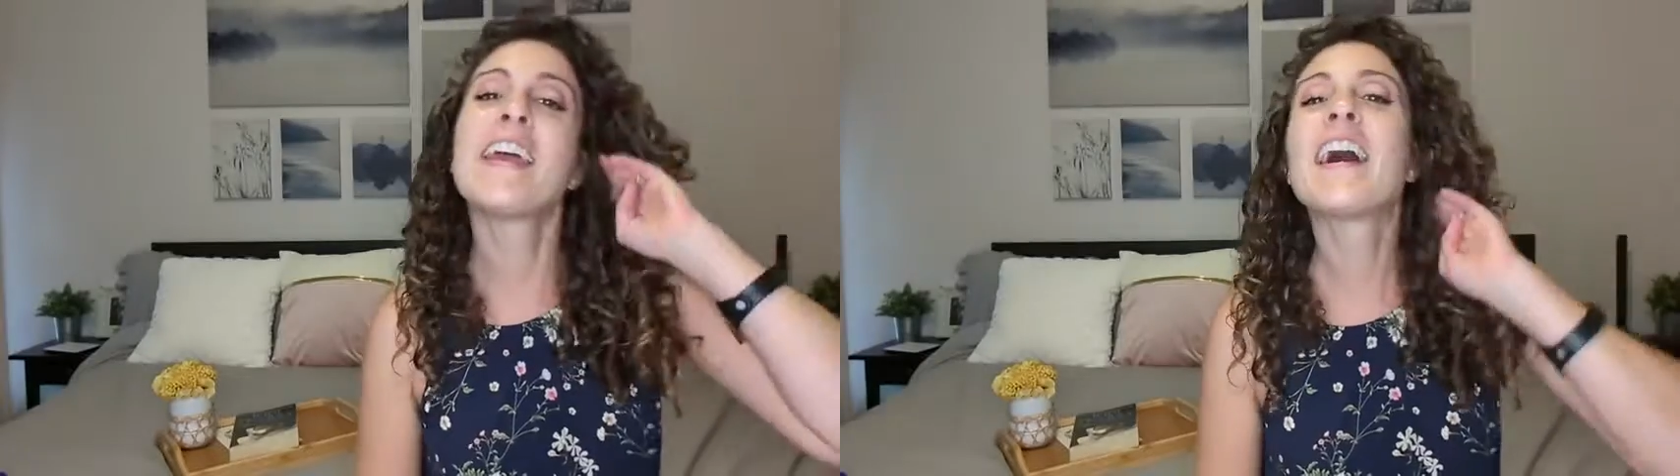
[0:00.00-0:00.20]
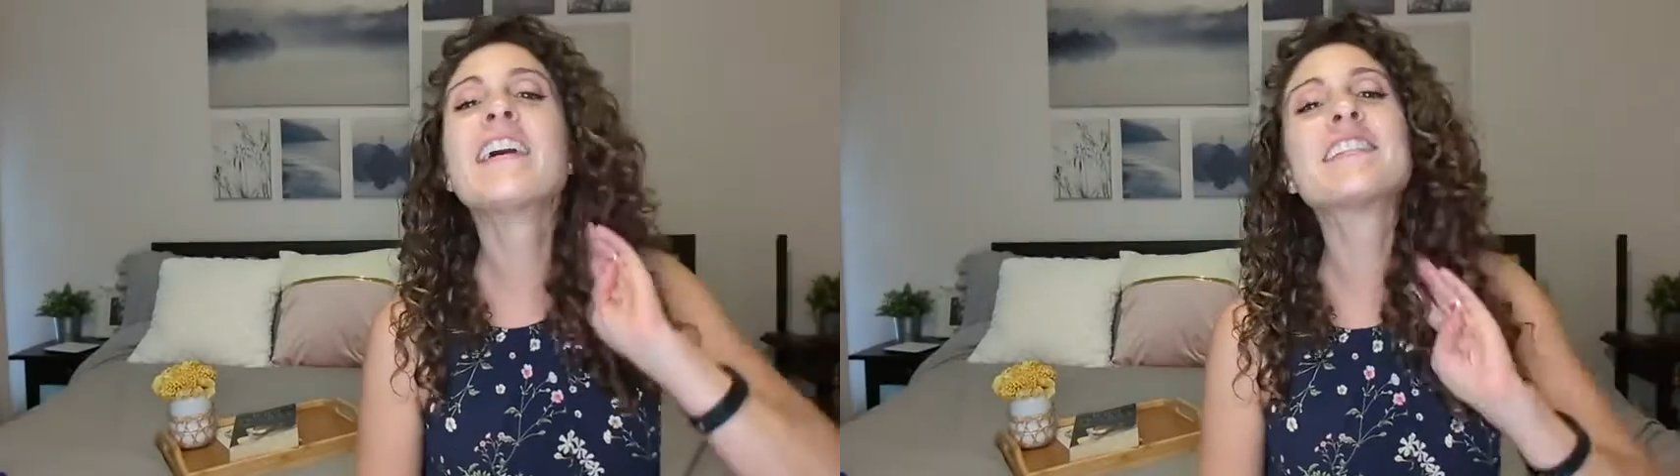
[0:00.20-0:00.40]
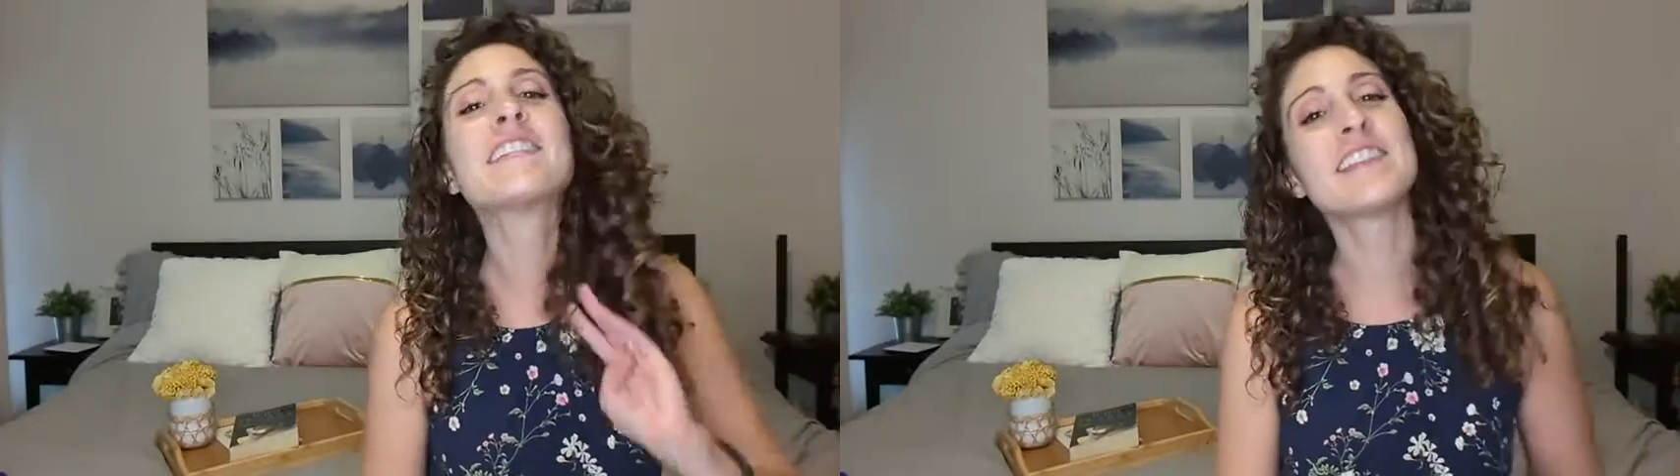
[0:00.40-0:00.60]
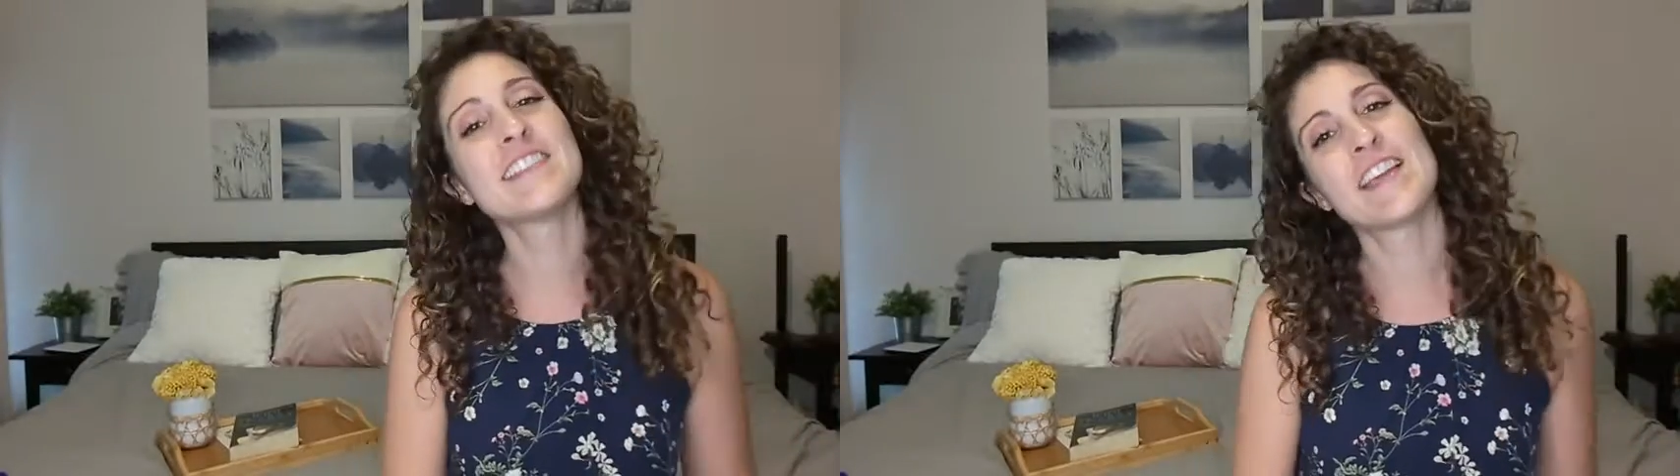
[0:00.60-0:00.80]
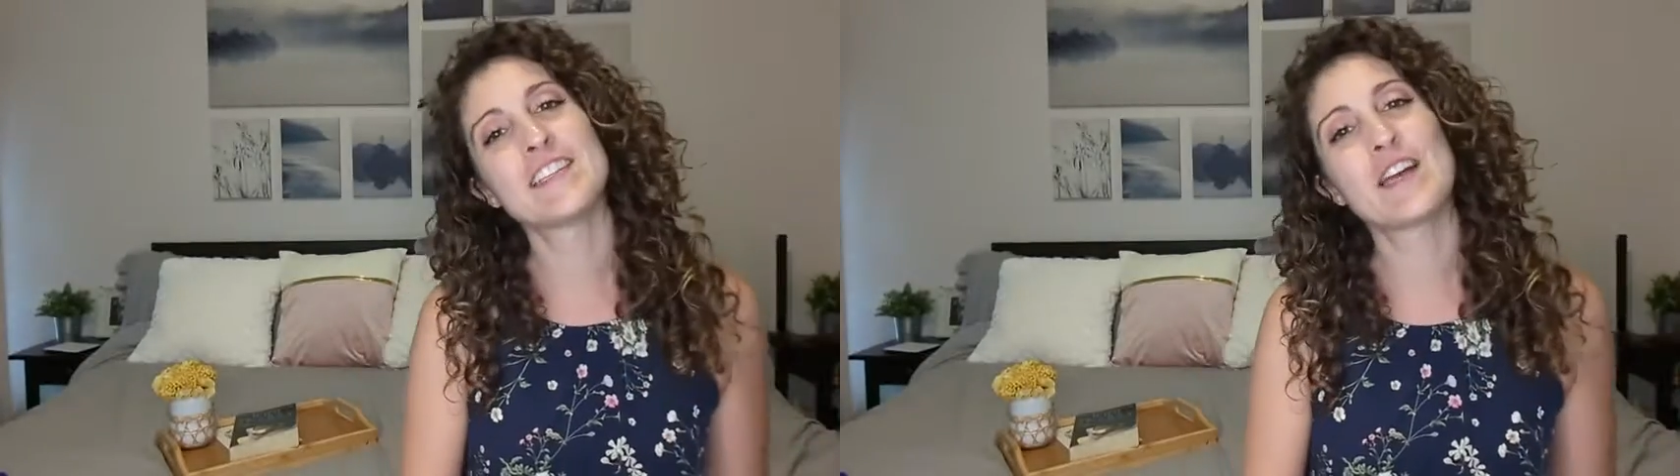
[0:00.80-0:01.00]
Hey guys, this is
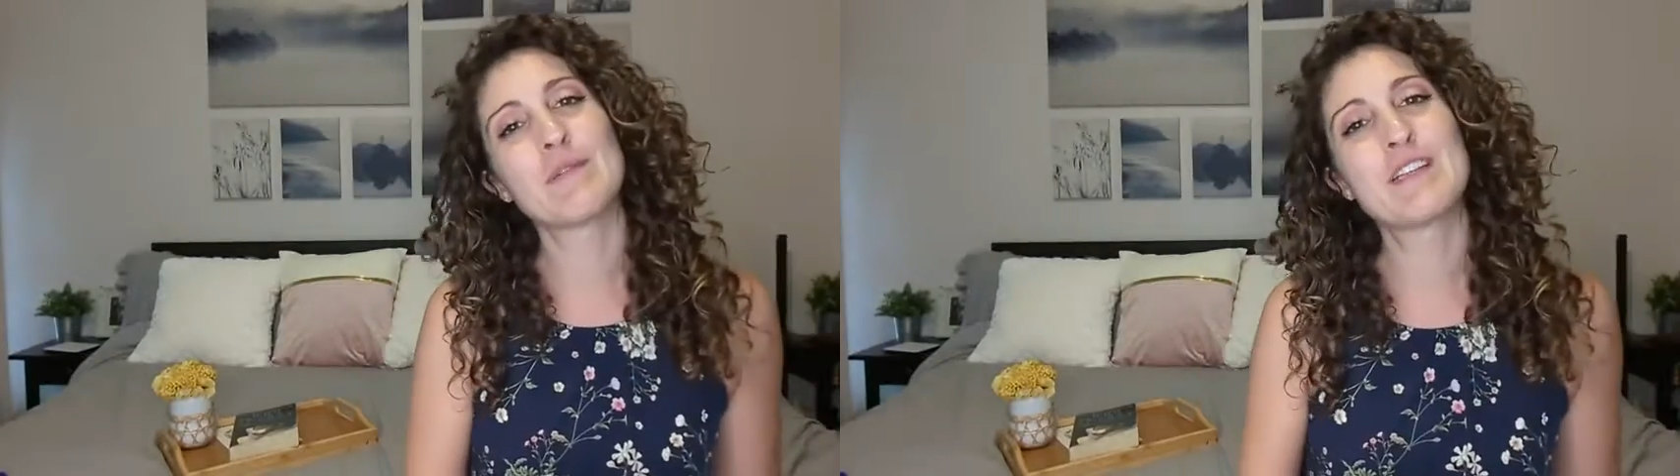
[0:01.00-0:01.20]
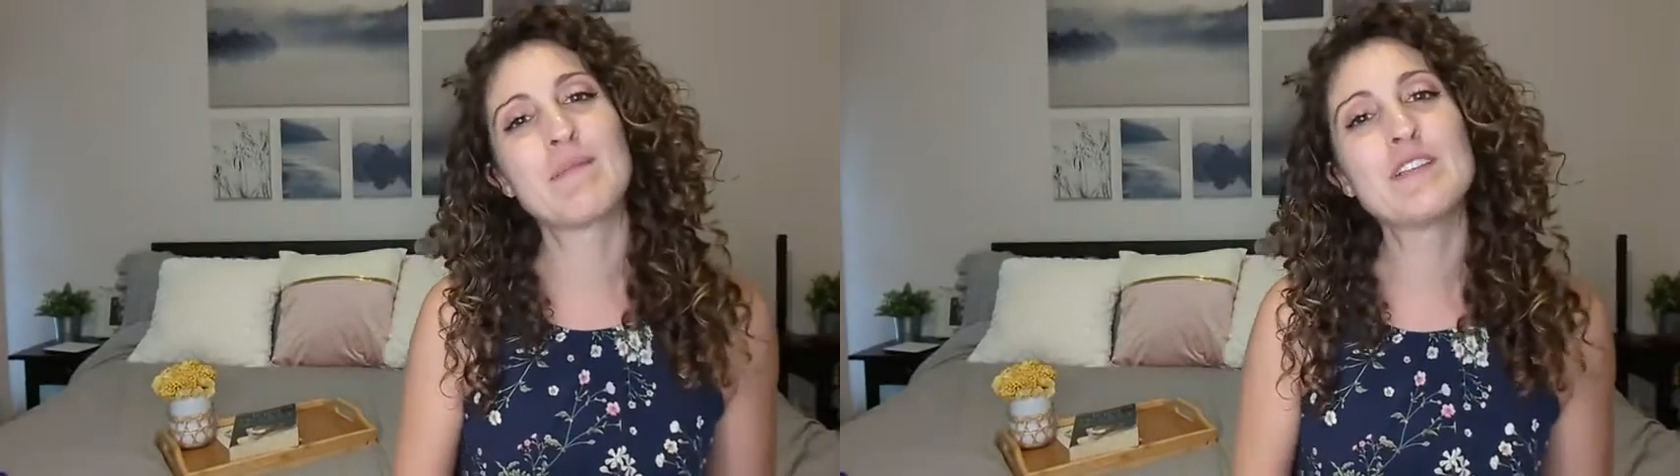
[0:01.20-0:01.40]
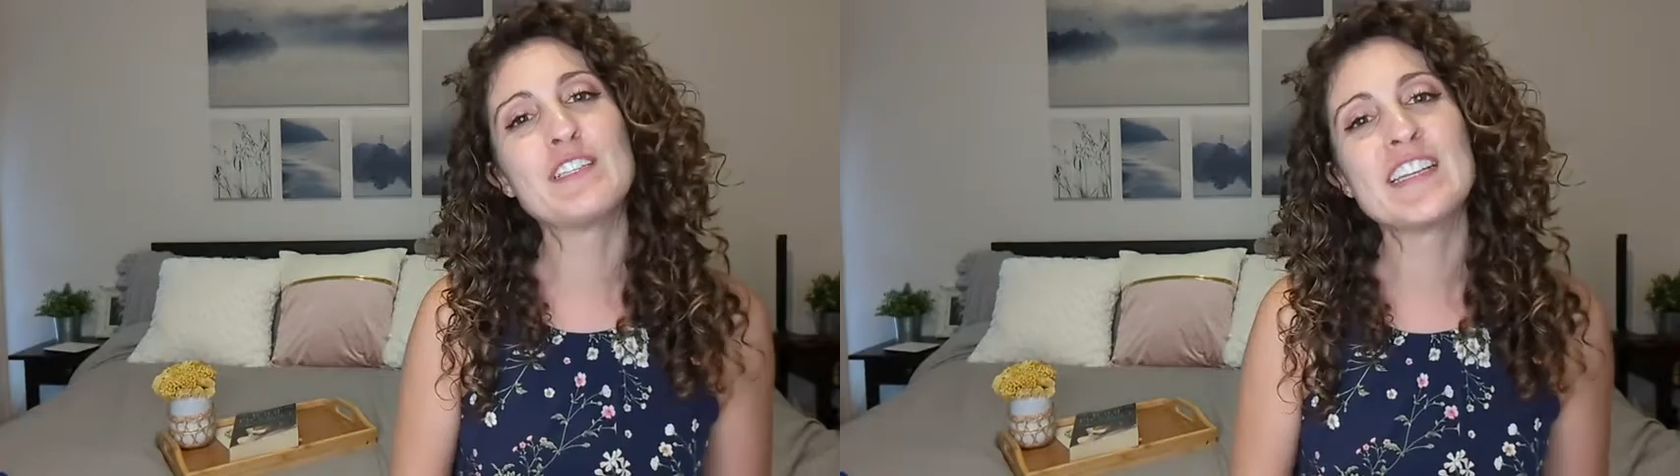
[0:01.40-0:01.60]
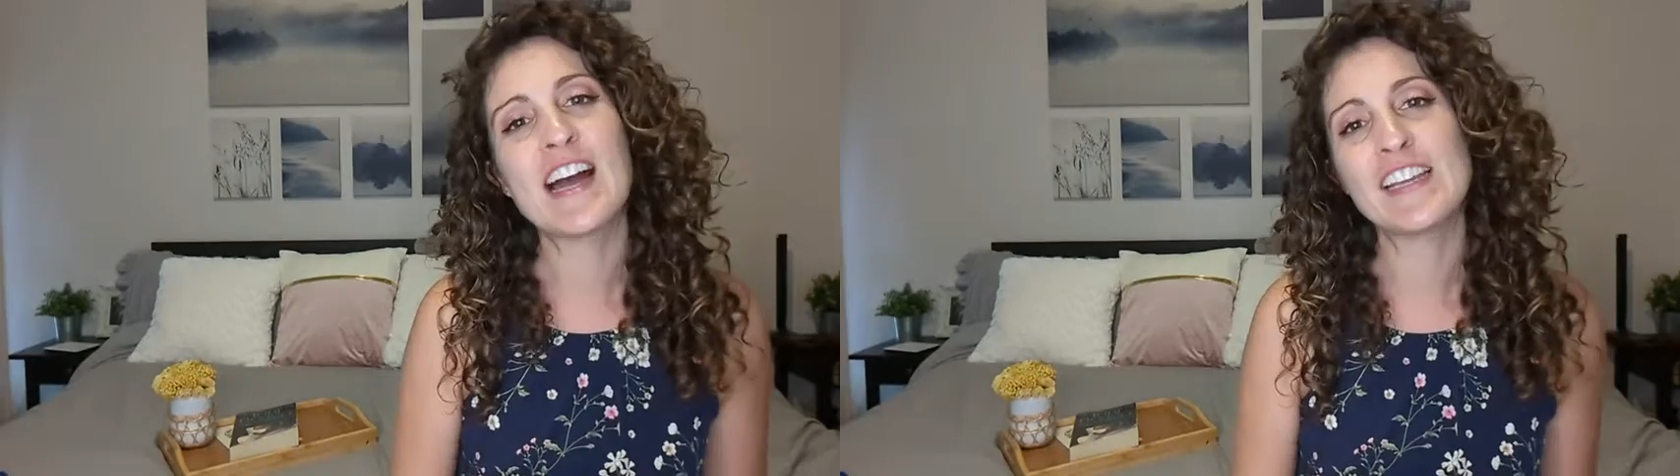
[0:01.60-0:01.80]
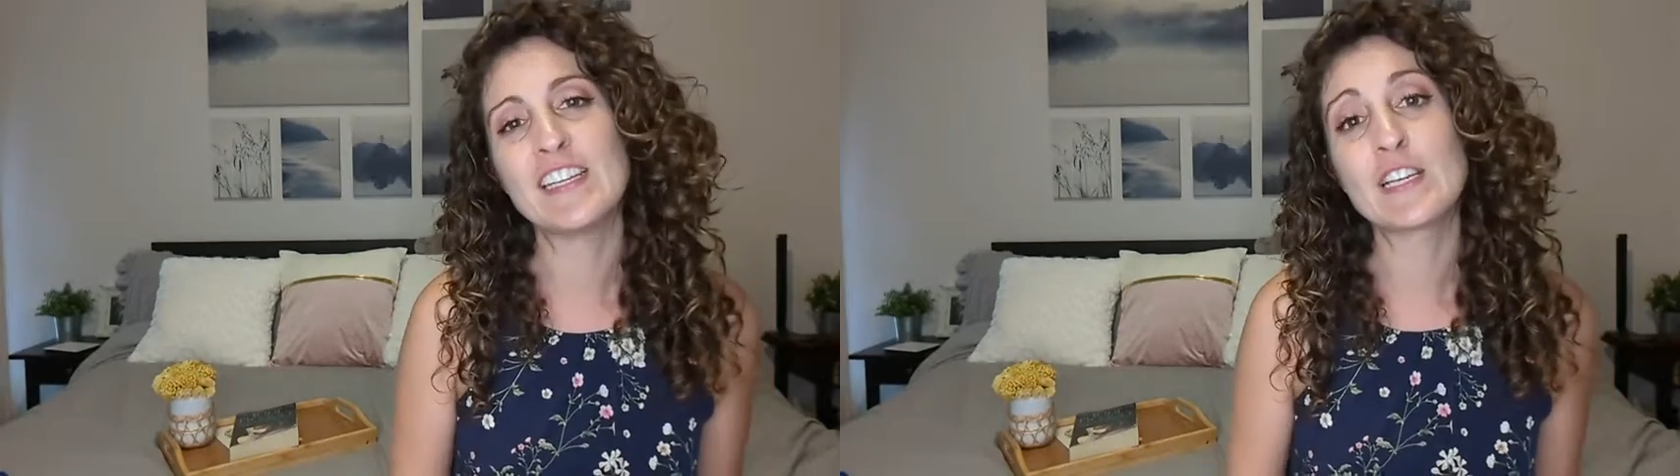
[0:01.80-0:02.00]
Danielle with W T
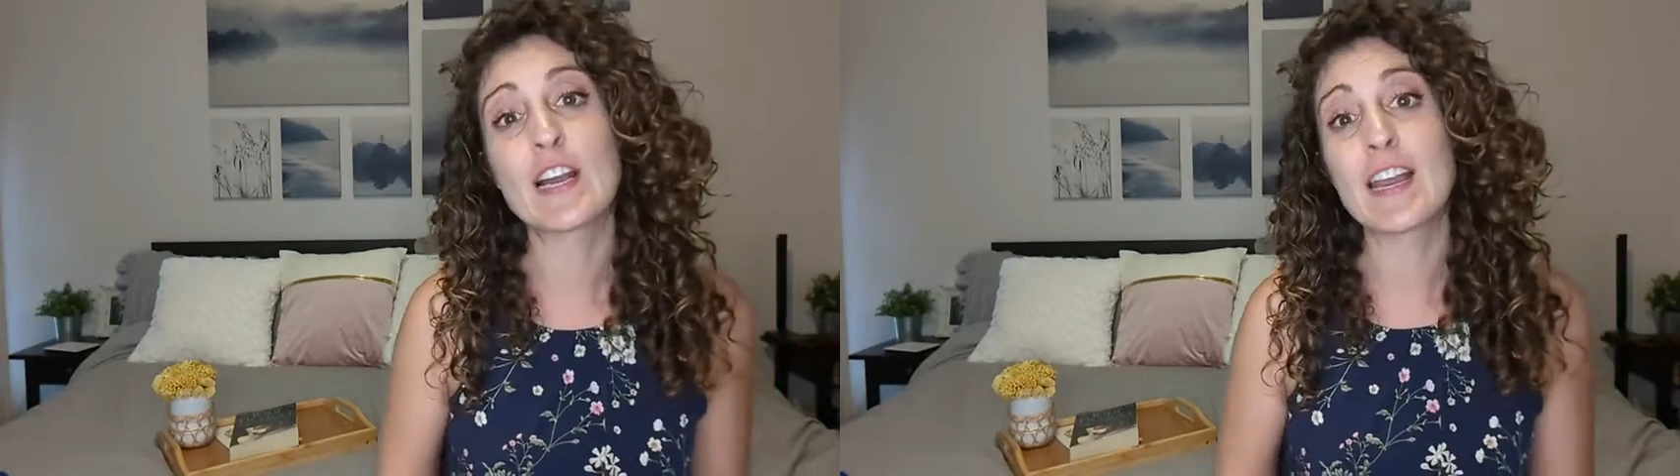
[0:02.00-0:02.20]
I here,